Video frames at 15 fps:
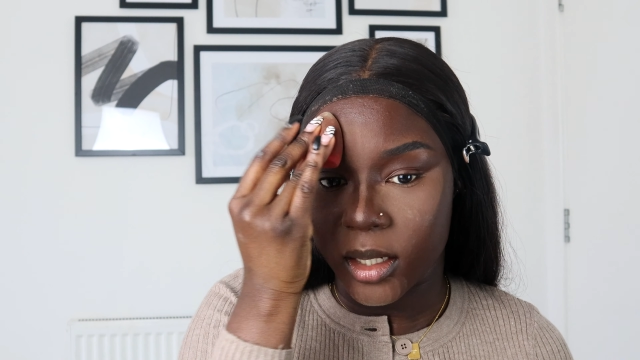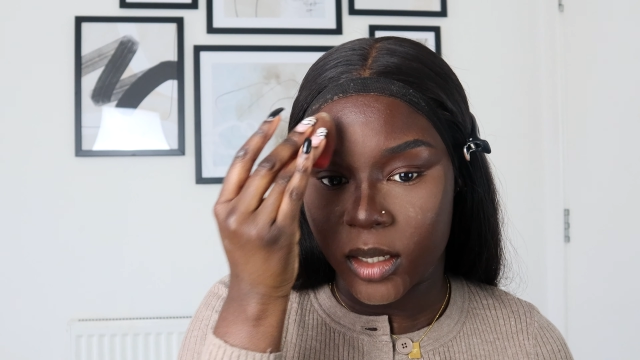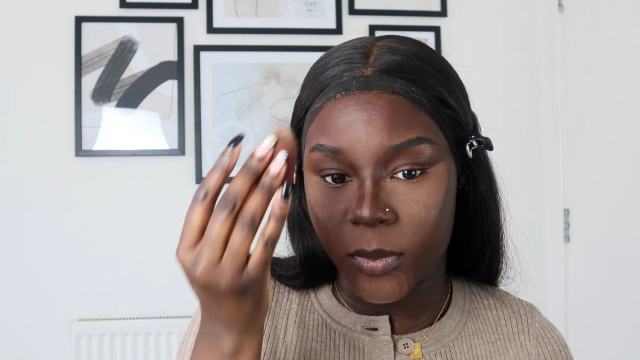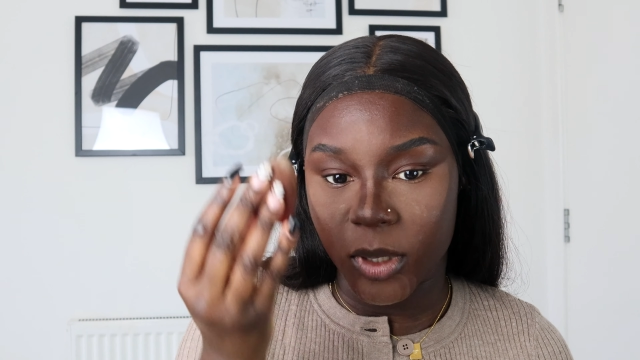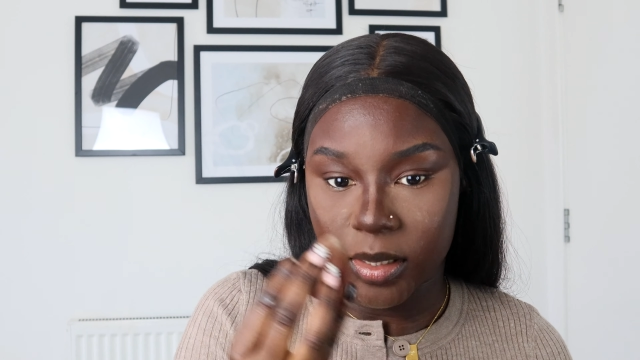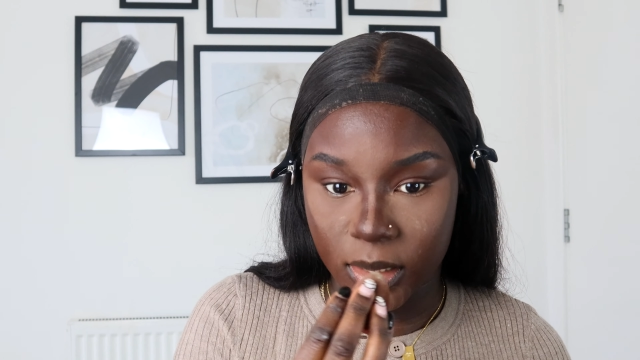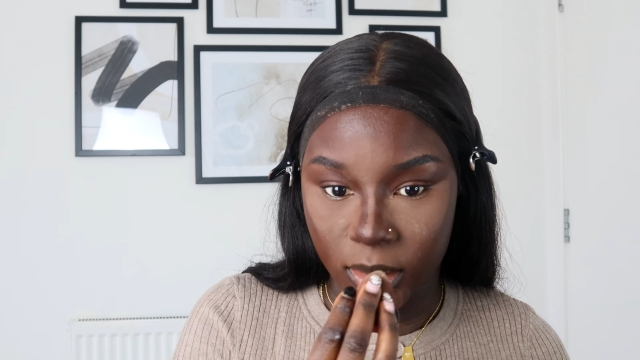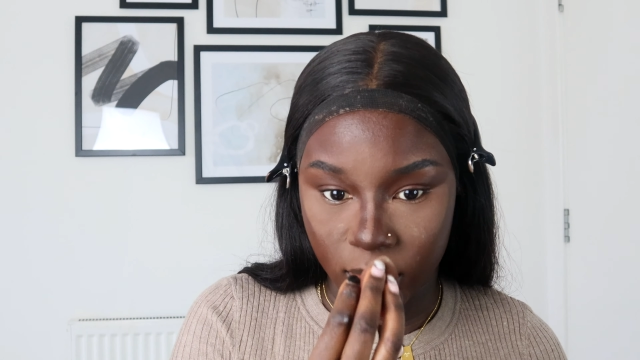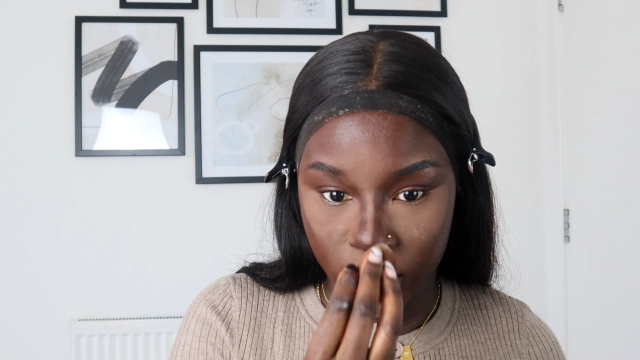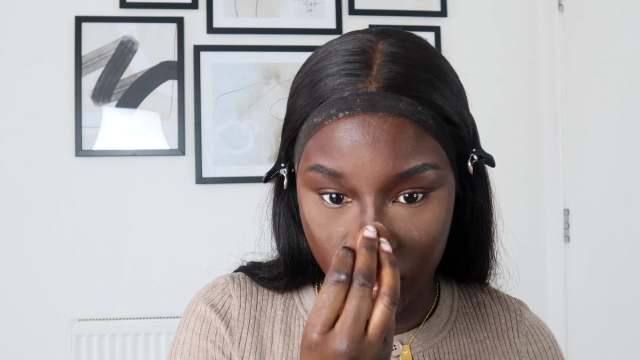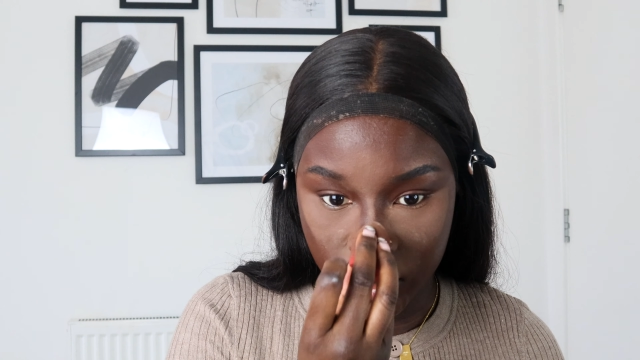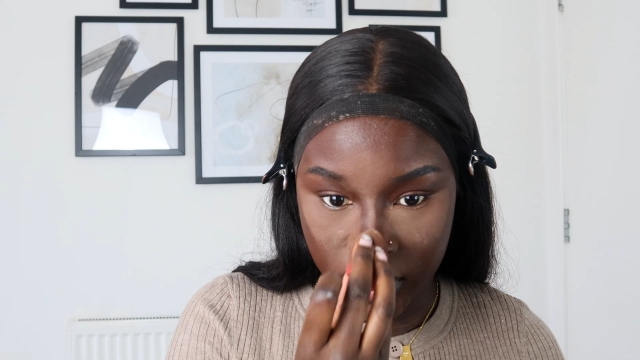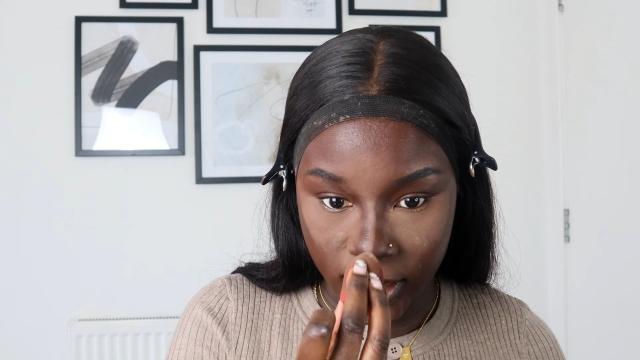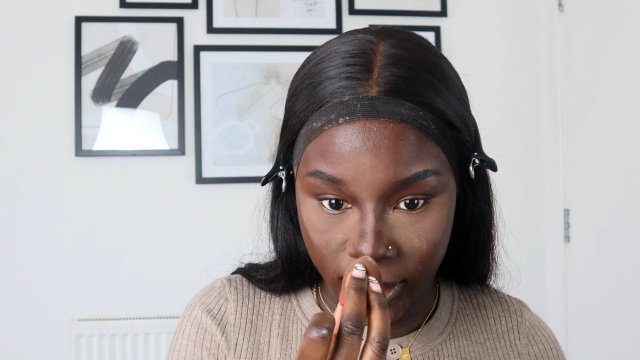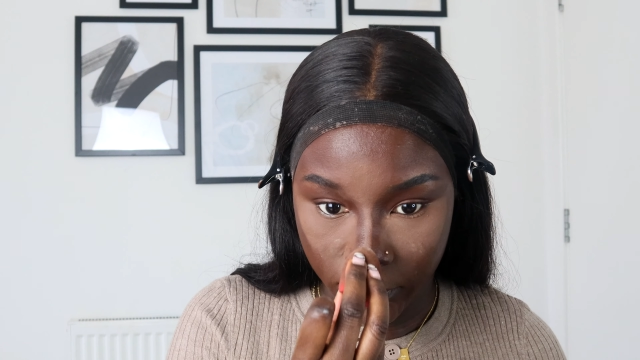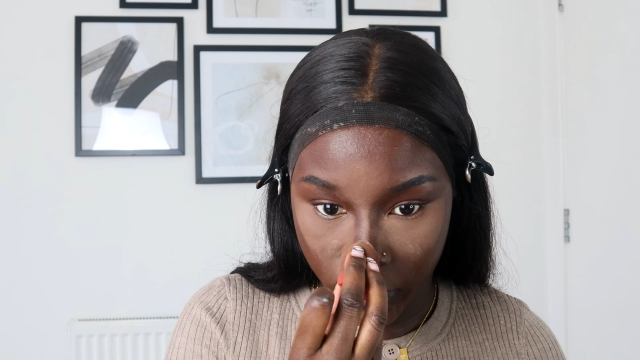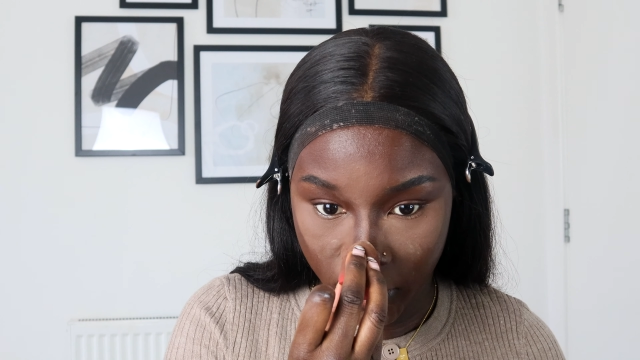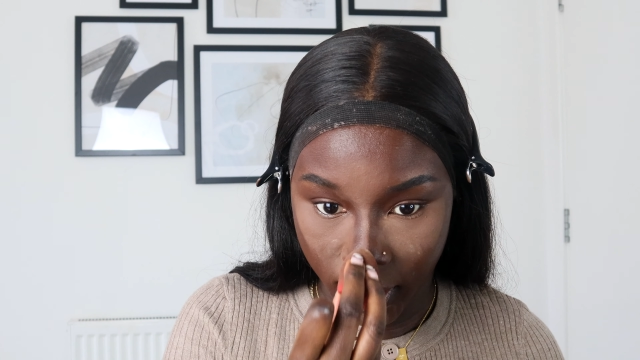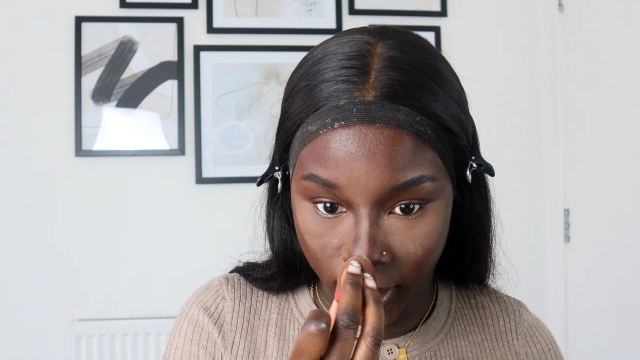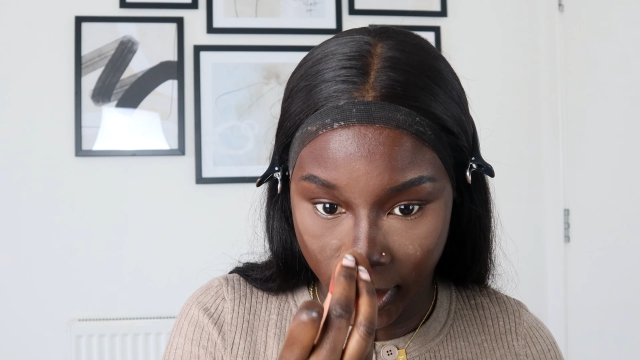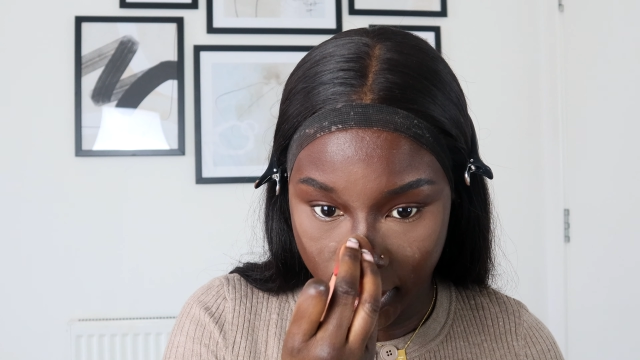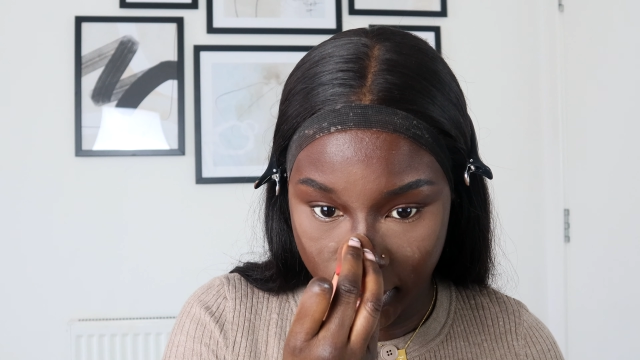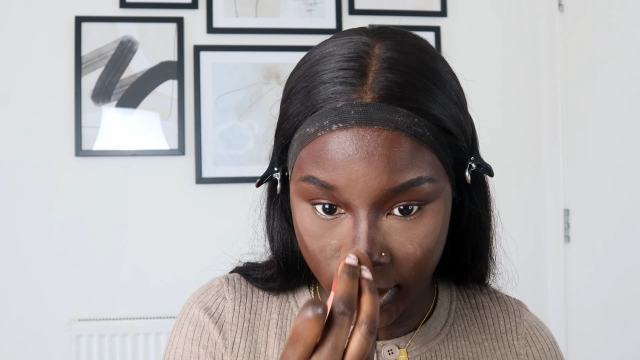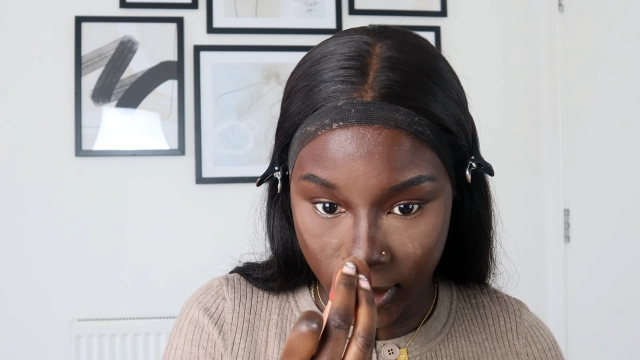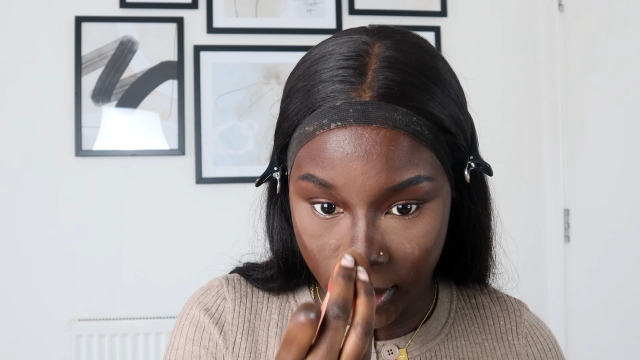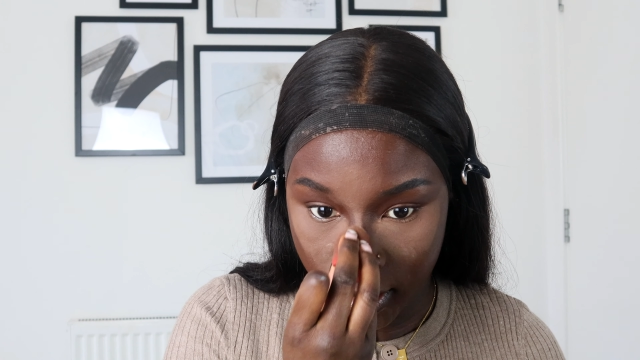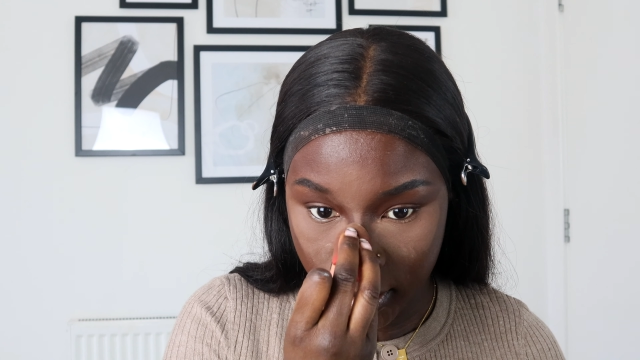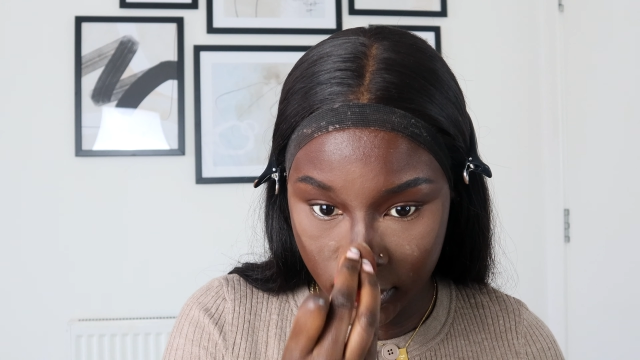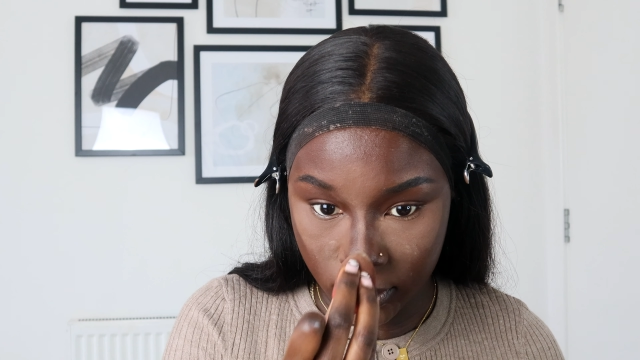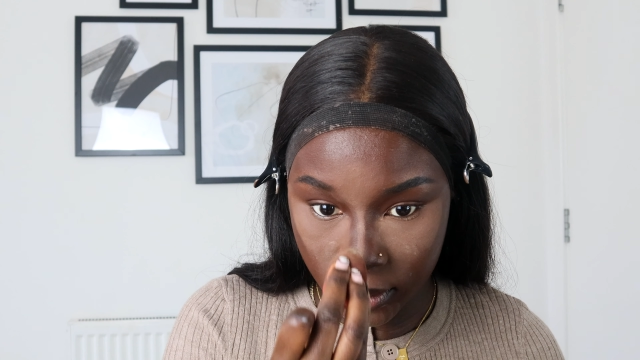and I basically just like pat
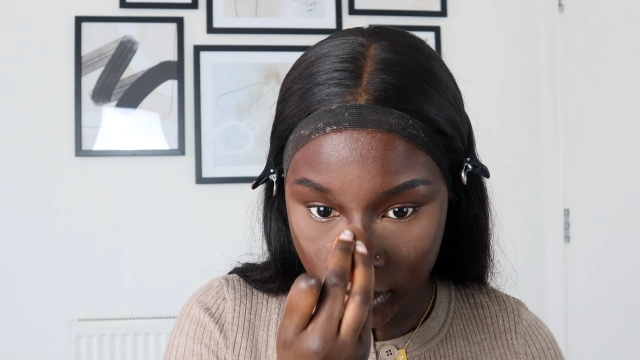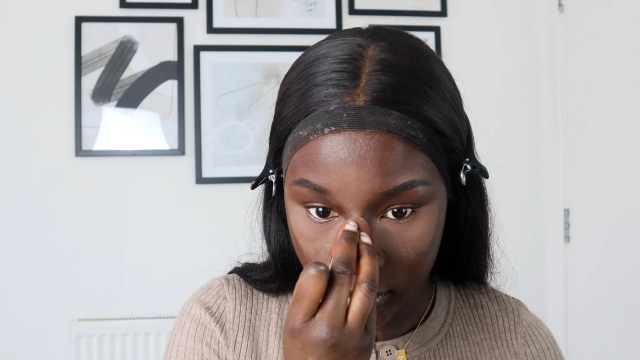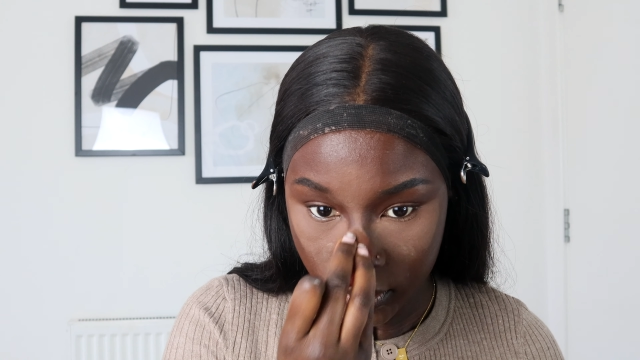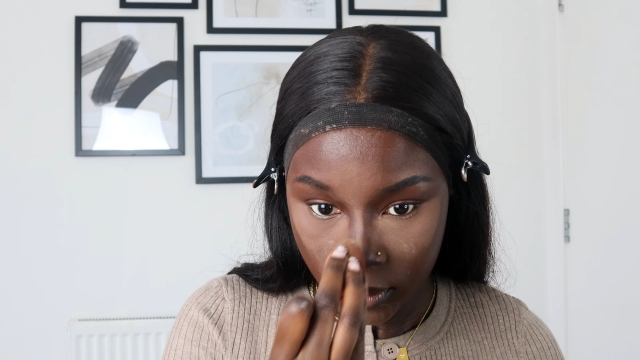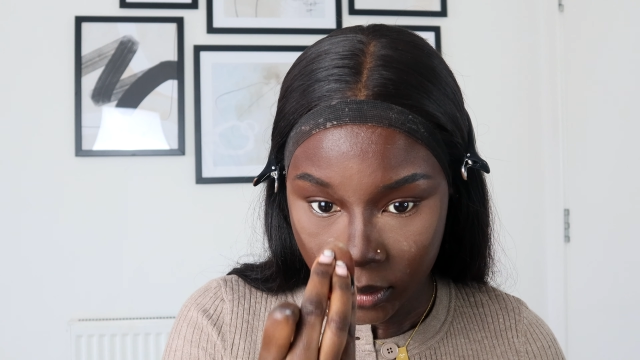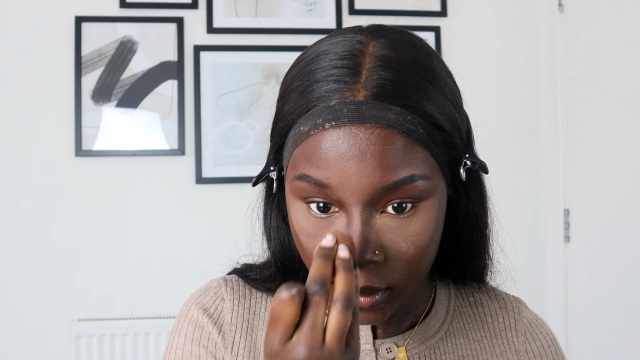in